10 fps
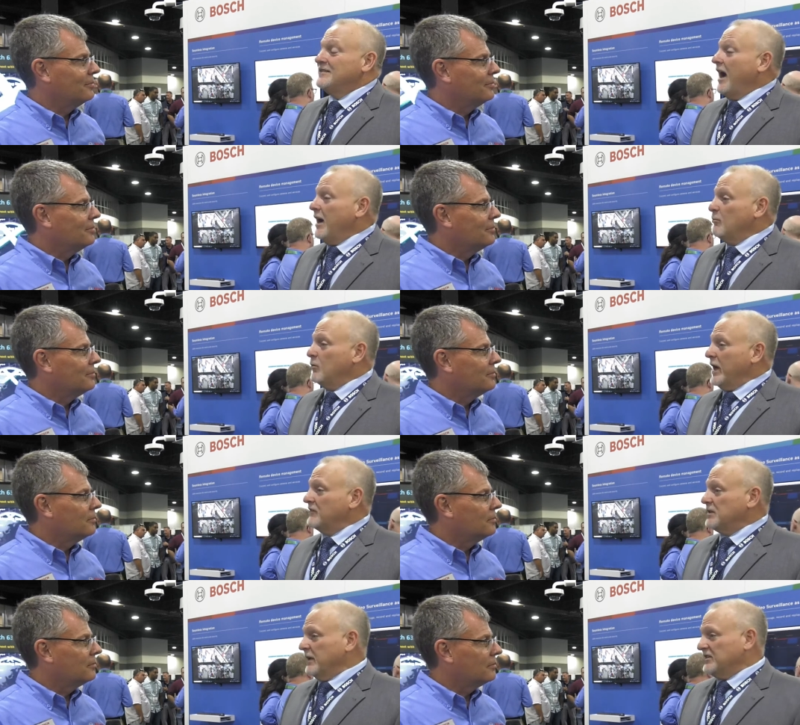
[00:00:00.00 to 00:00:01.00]
Speaker 1: Tom, we
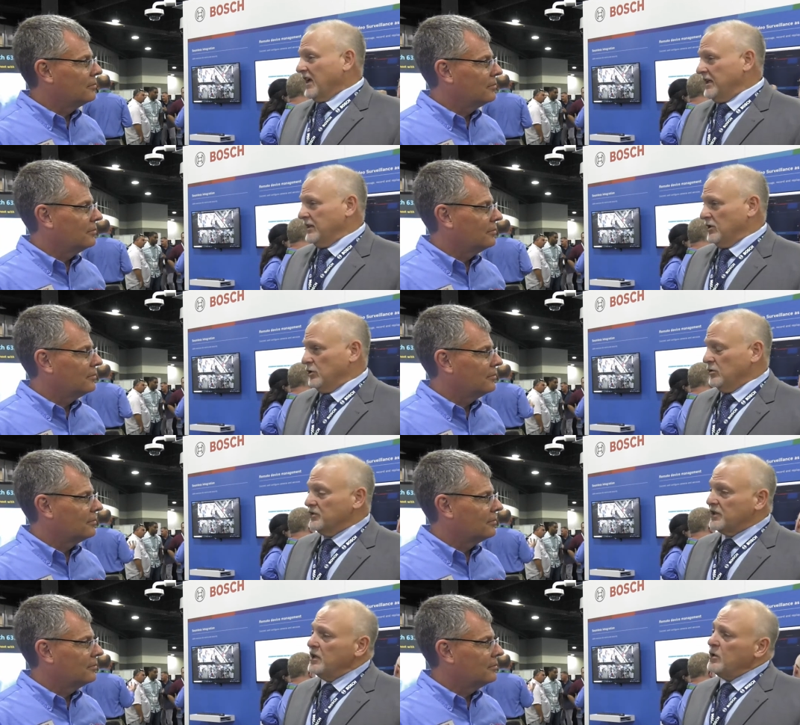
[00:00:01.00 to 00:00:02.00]
have some exciting
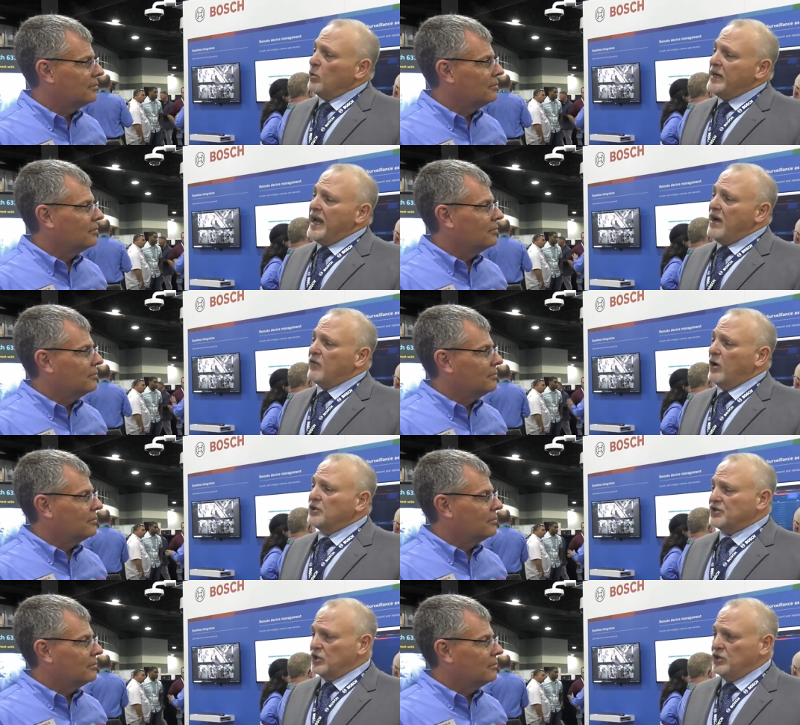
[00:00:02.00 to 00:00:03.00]
news. We have
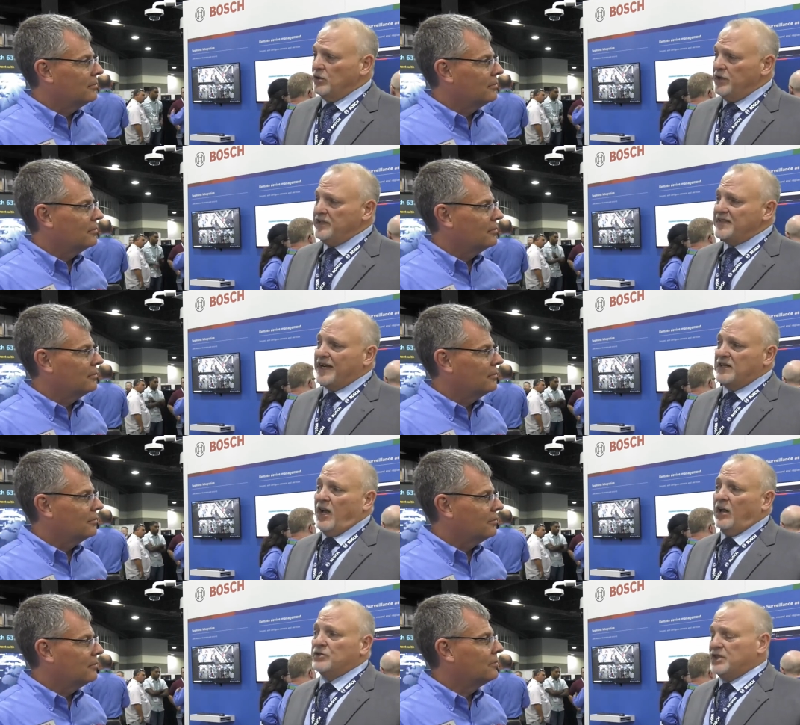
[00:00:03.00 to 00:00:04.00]
our Security
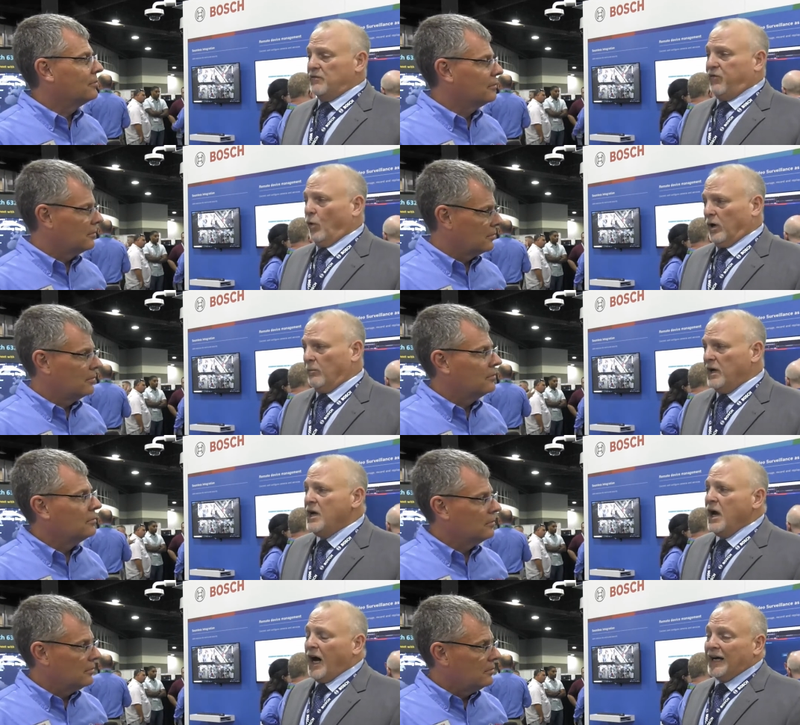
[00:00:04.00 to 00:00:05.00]
Technology Forum
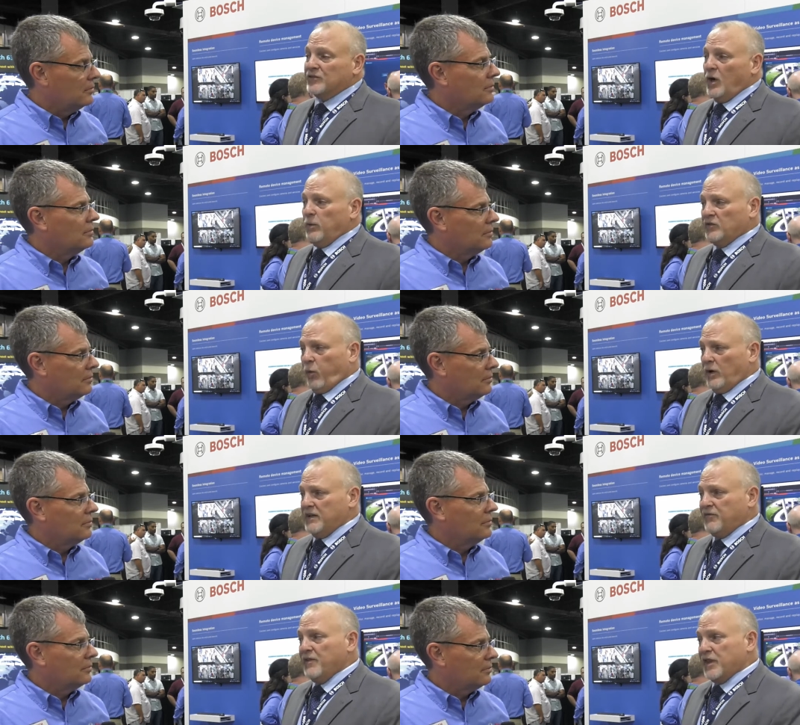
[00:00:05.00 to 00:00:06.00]
October
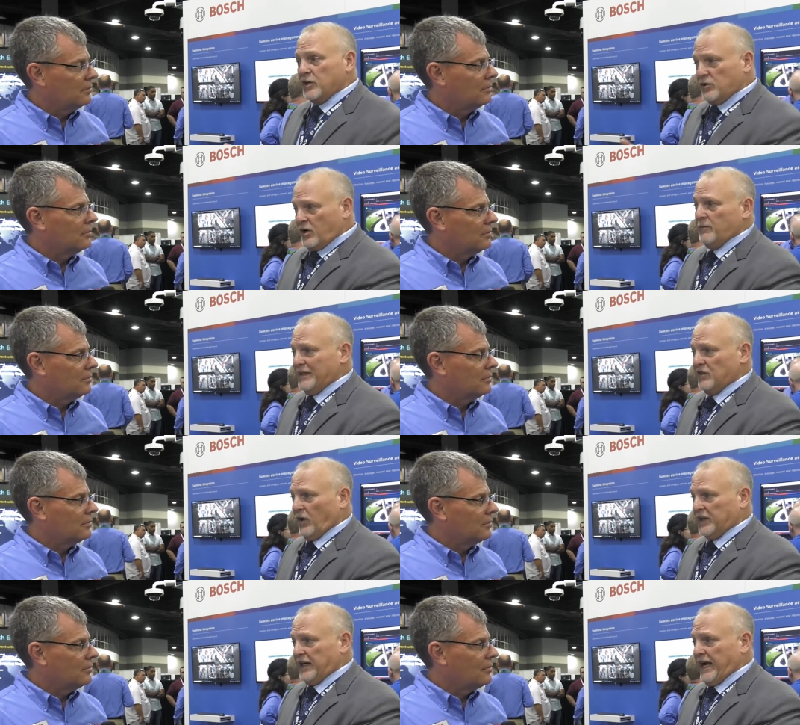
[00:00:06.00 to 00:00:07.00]
25th that you're going to be
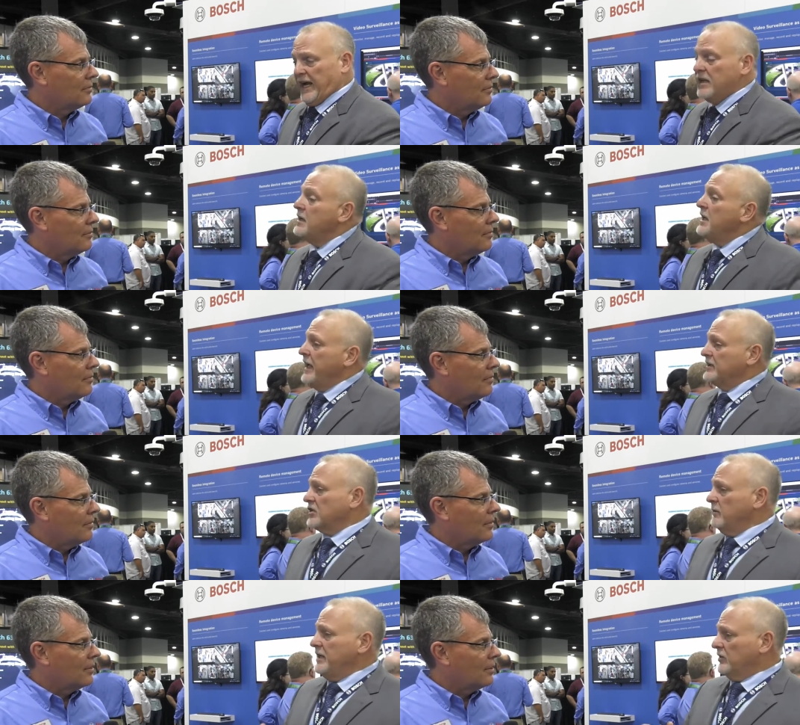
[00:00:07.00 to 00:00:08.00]
talking at, and it's
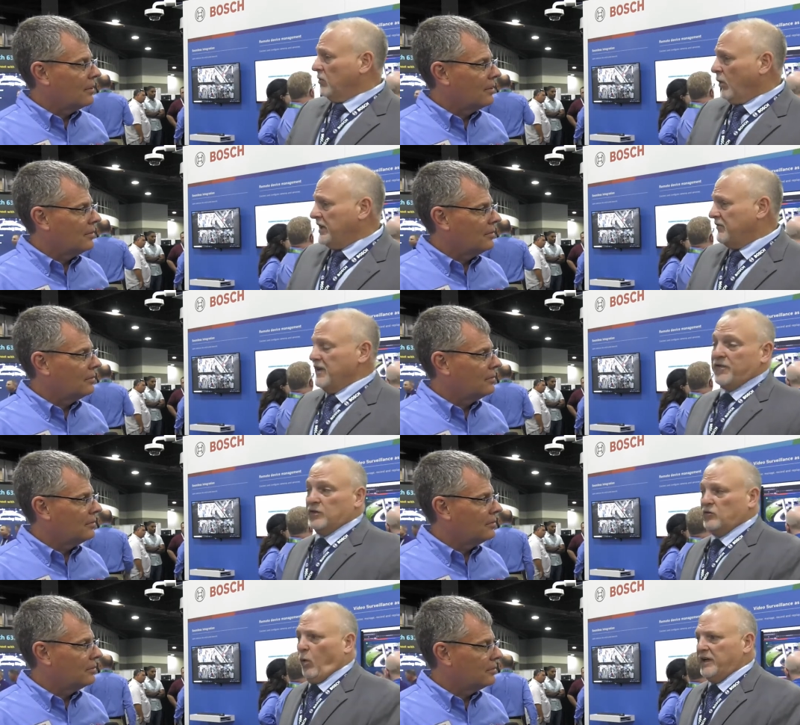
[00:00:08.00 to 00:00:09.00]
going to be the 25th
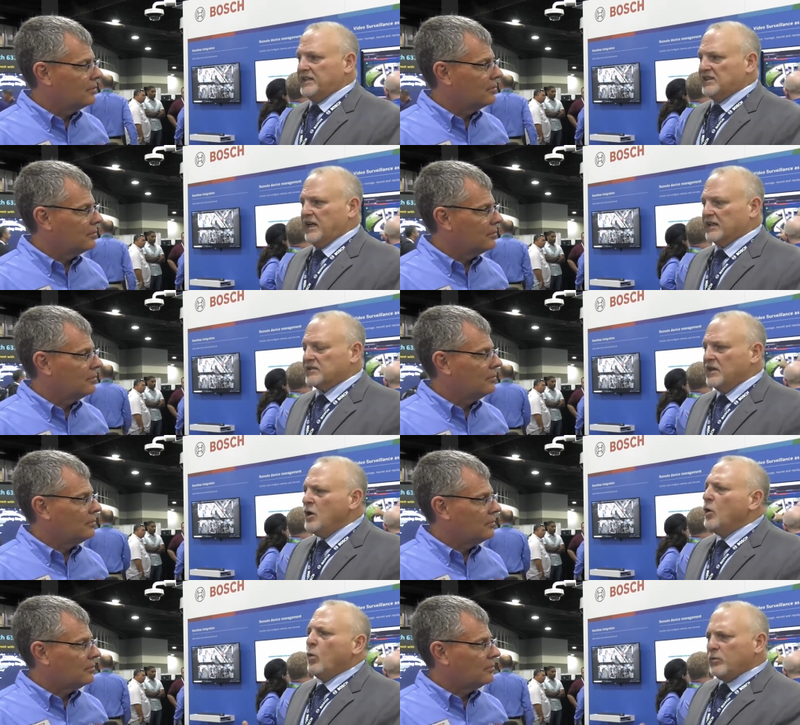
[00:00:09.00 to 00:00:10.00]
and 26th.
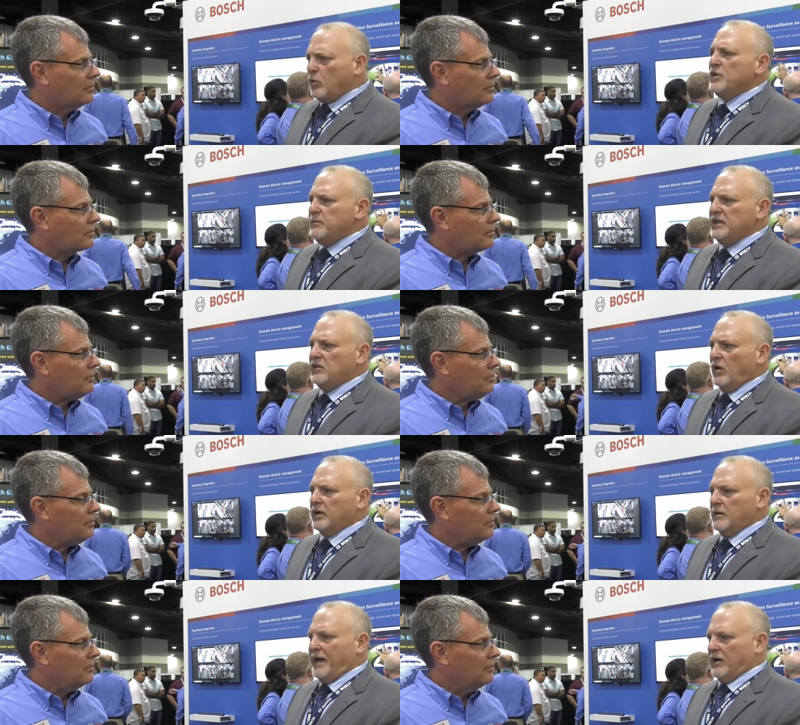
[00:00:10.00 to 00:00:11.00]
What will we be
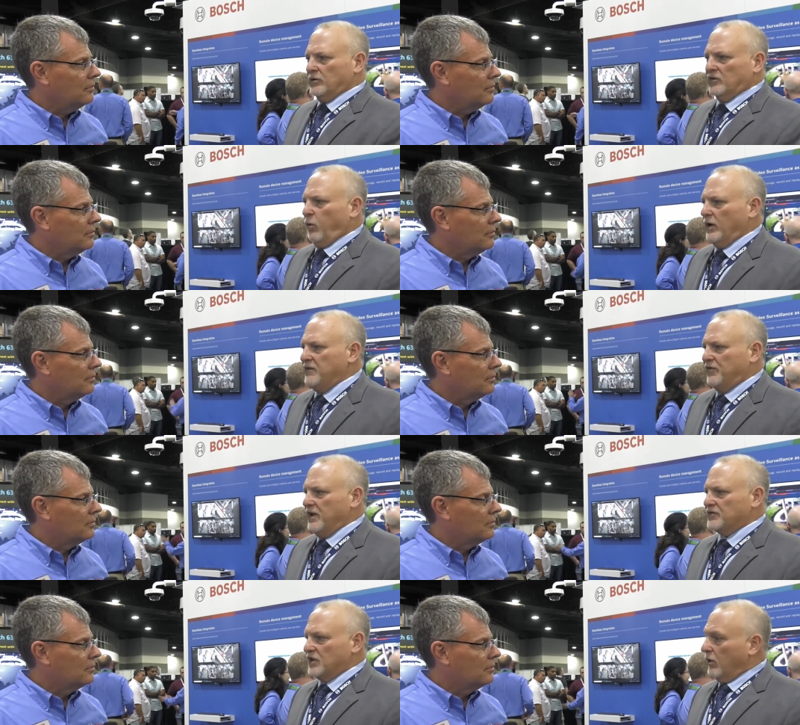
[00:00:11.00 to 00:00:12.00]
talking about on the
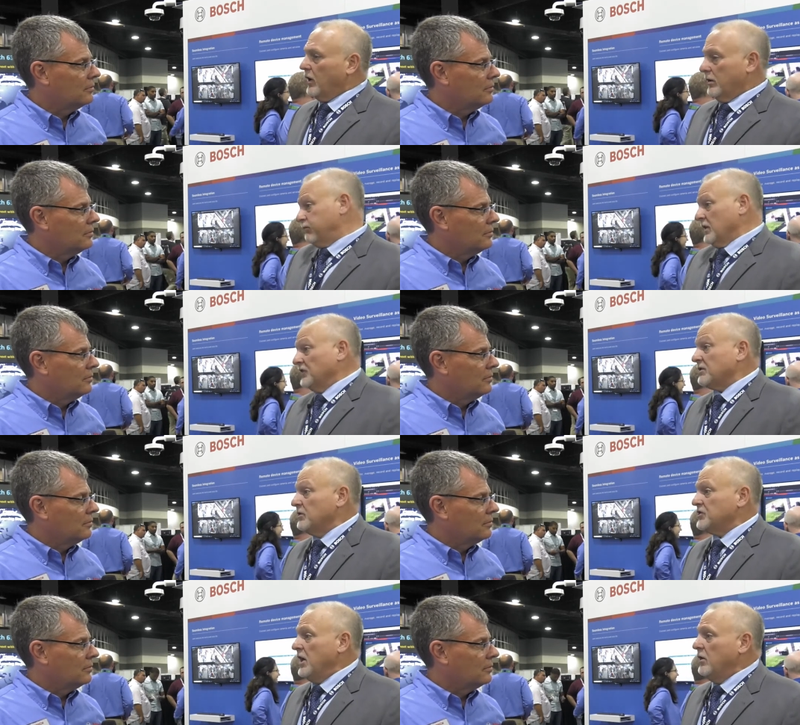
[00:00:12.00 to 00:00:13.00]
25th so our
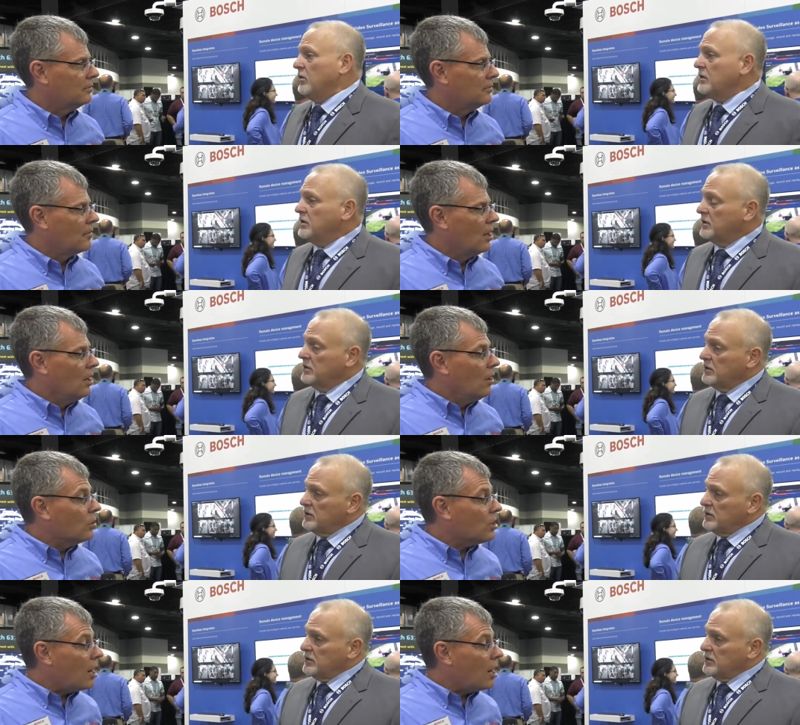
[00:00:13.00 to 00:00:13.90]
customers know? Well,